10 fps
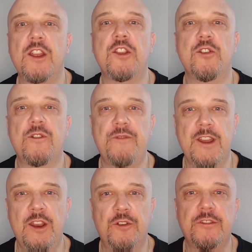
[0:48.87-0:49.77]
your
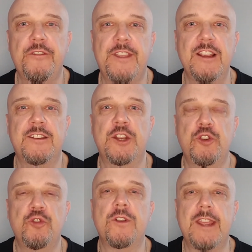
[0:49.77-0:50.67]
videos, things that
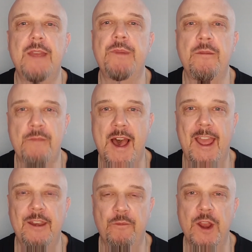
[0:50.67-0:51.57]
you should keep in
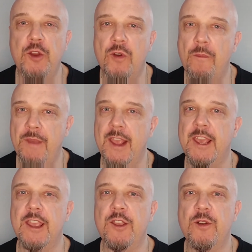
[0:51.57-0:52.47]
mind when you are
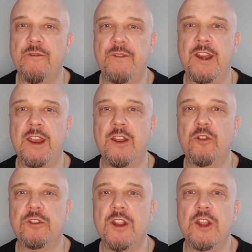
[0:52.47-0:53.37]
making your
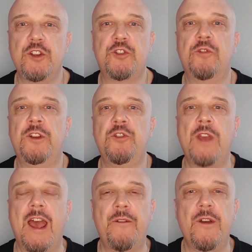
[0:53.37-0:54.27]
videos so that you
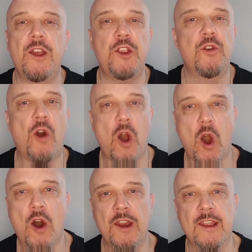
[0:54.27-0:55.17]
have your
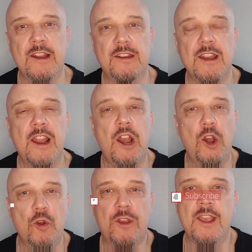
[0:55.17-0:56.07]
audience
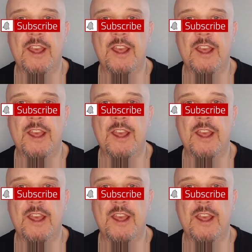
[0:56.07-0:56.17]
looking